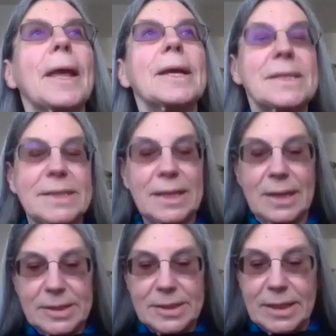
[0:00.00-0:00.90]
still
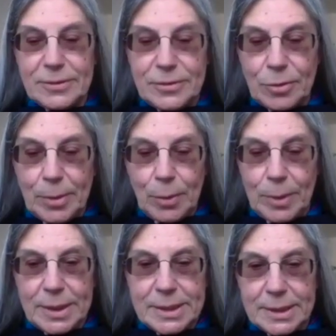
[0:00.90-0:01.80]
ourselves for a
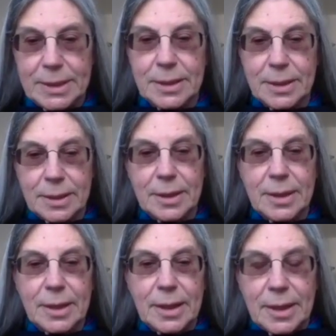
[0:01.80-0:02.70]
moment,
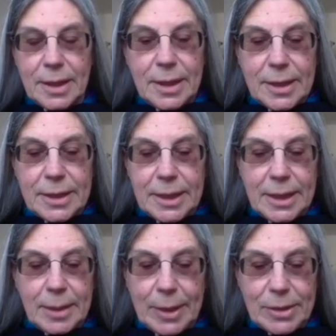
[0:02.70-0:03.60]
think
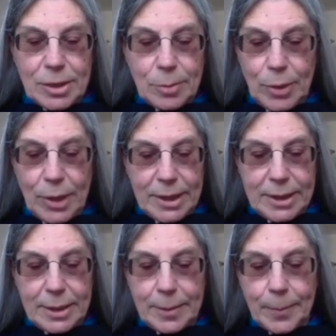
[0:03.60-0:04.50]
about our breath,